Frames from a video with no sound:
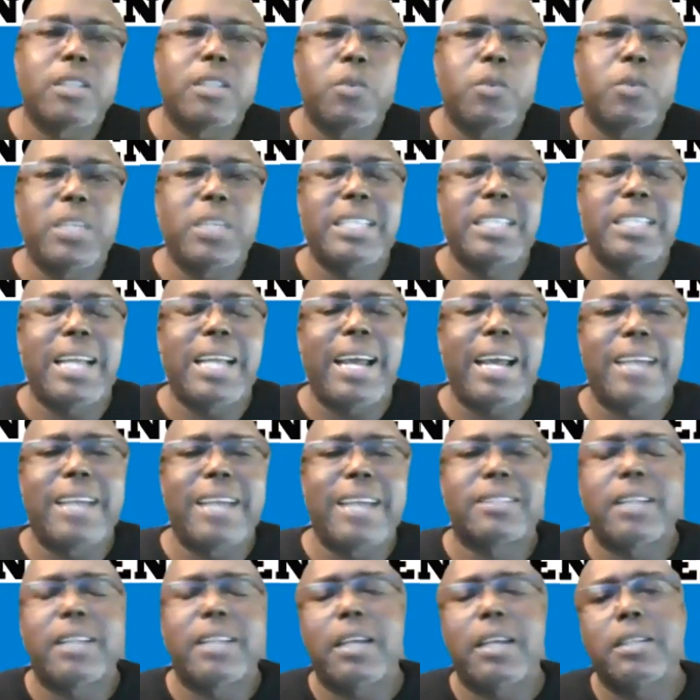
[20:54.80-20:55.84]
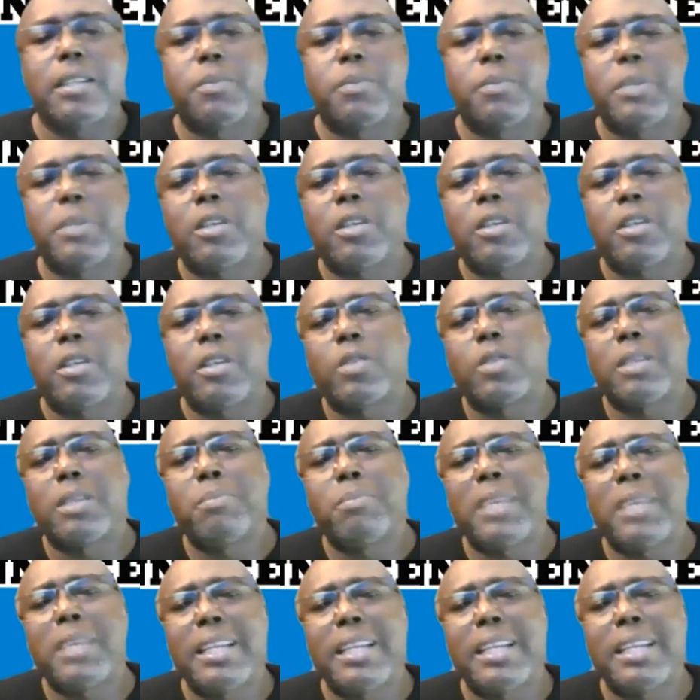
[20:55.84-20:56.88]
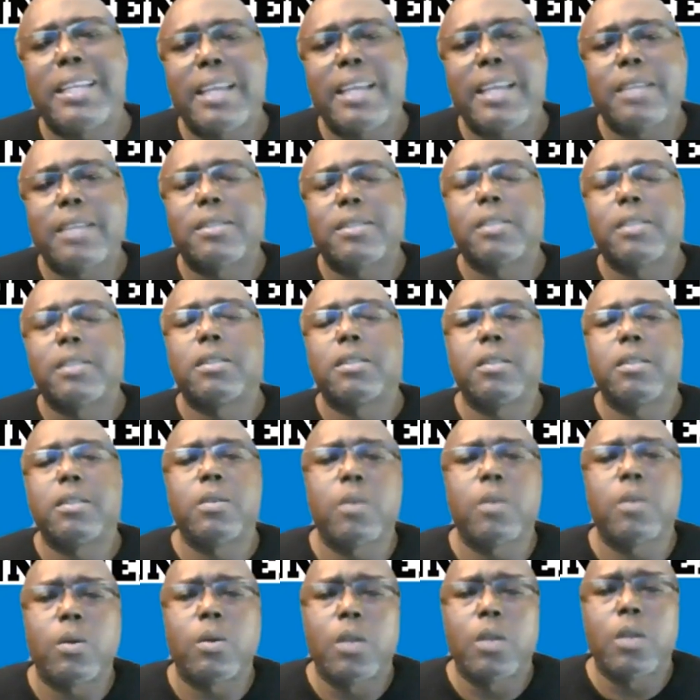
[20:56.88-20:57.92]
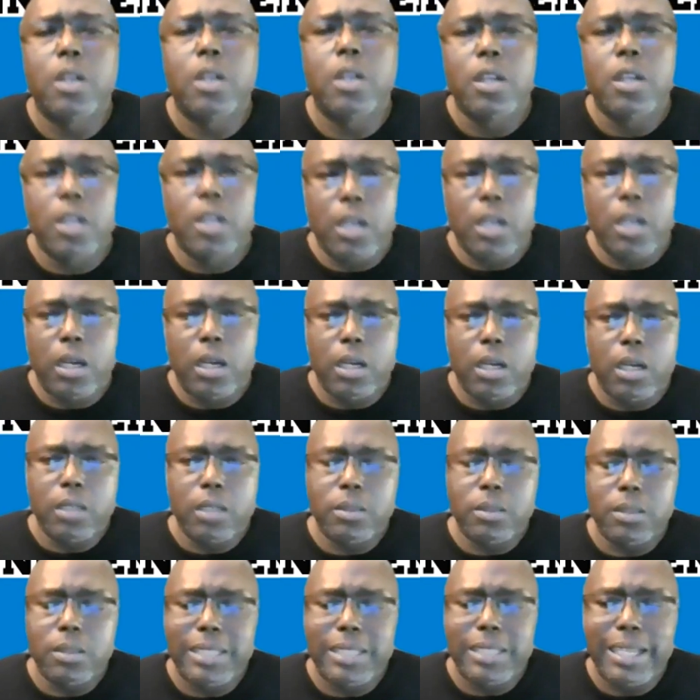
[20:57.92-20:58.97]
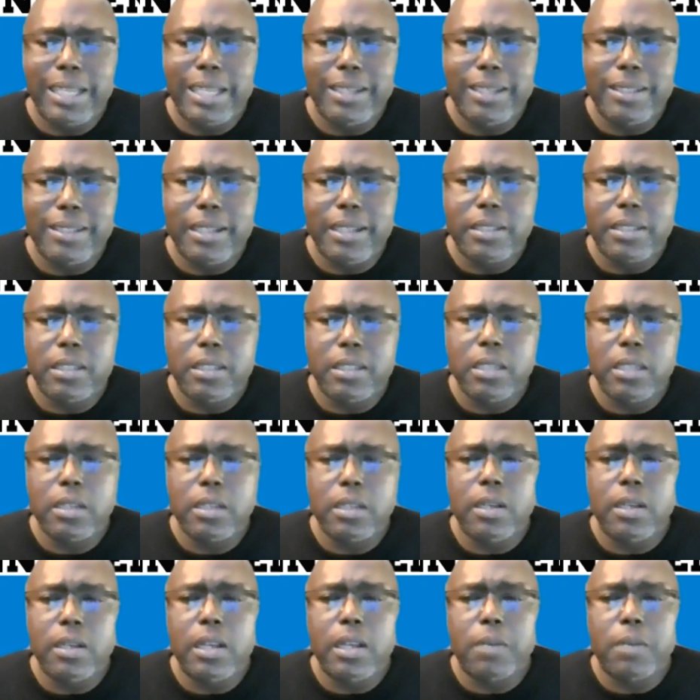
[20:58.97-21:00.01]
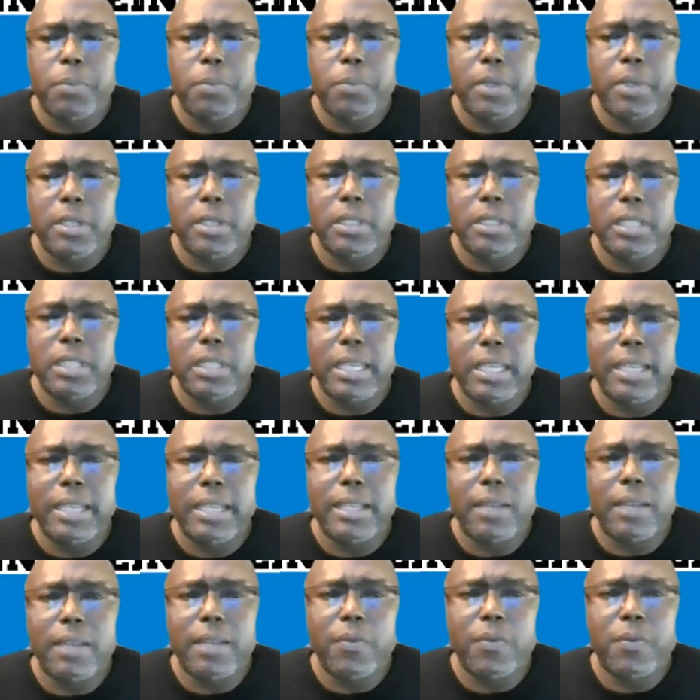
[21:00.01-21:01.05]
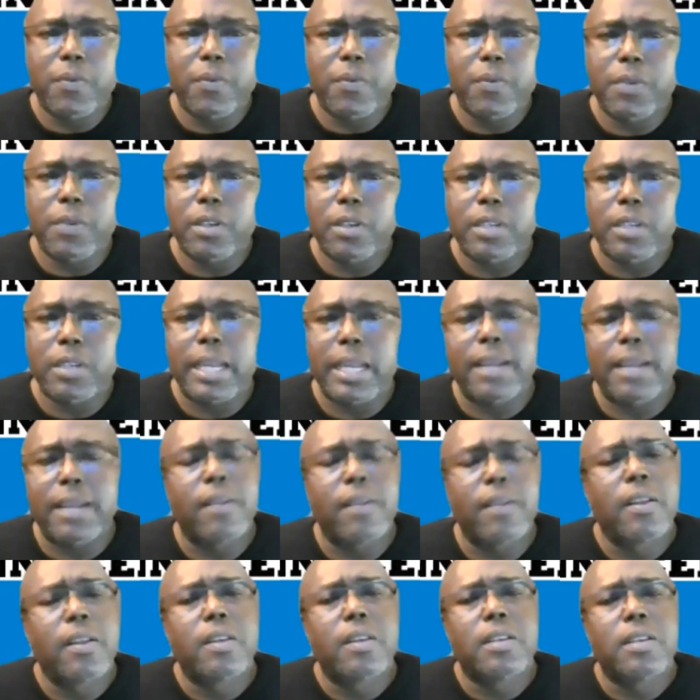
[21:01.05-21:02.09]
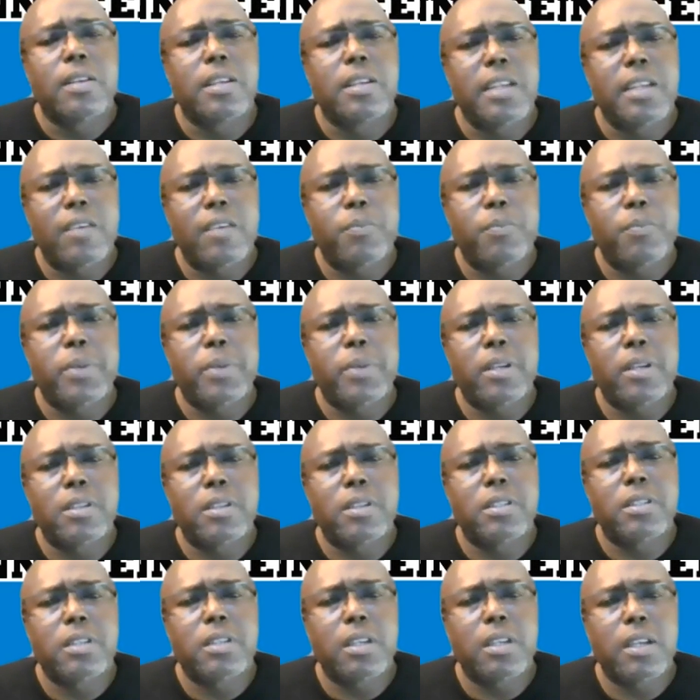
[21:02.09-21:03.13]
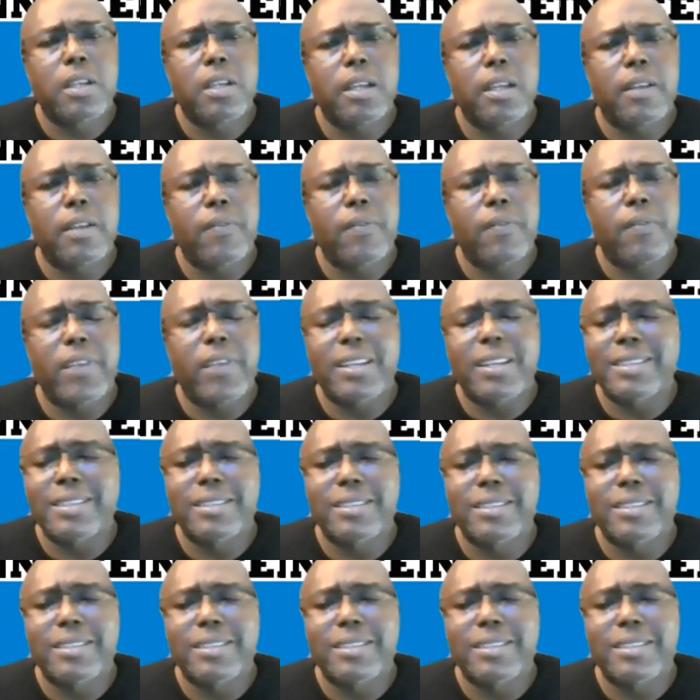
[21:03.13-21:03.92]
the reason I ask that is because in many cases, they seek the death penalty and they feel like the death penalty, and it's